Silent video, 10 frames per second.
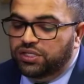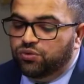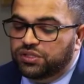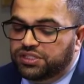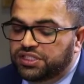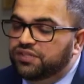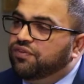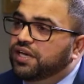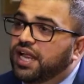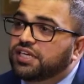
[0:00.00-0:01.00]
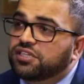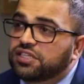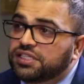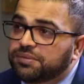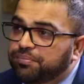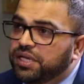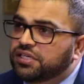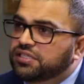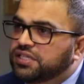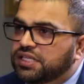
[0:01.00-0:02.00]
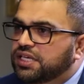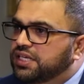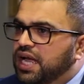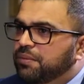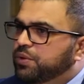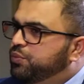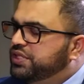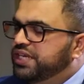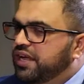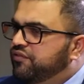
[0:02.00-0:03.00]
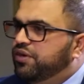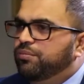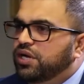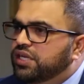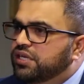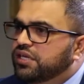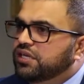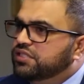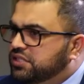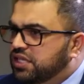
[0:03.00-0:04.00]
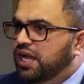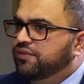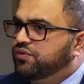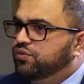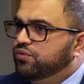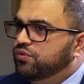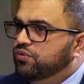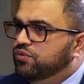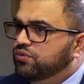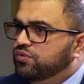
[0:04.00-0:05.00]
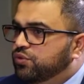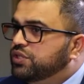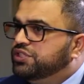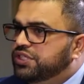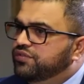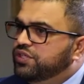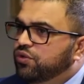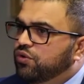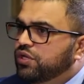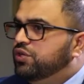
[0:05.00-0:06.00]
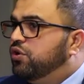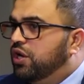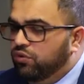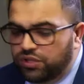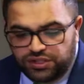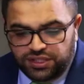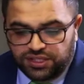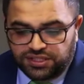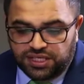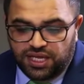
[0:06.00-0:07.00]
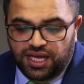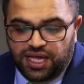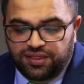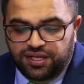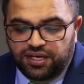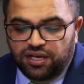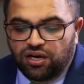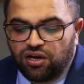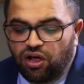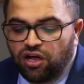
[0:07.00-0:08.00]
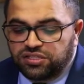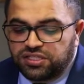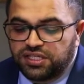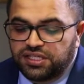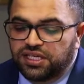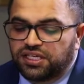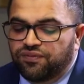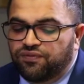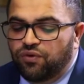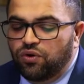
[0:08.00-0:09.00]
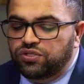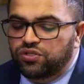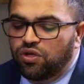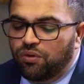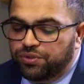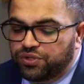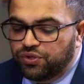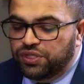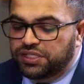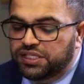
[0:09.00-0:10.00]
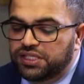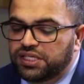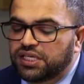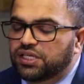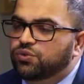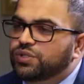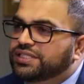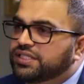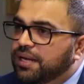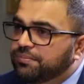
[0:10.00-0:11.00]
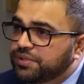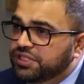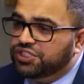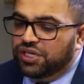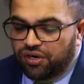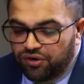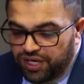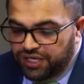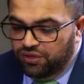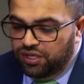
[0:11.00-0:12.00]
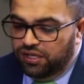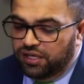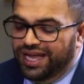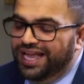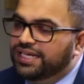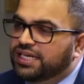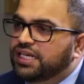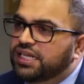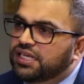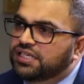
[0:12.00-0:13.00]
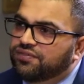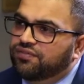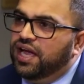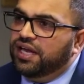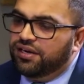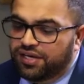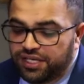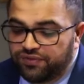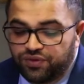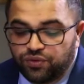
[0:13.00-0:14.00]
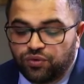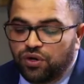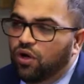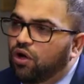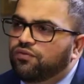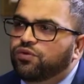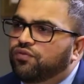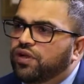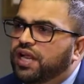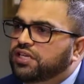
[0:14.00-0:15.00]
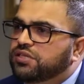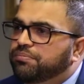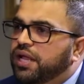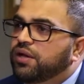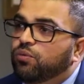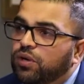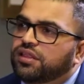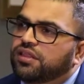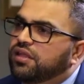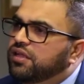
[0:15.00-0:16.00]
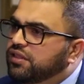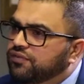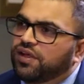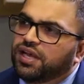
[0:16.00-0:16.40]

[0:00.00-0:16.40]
way to achieve financial independence at retirement, which everybody strives to achieve in your golden years. And then lastly, it affords you the opportunity to establish regular and clear defined review of your financial plan with the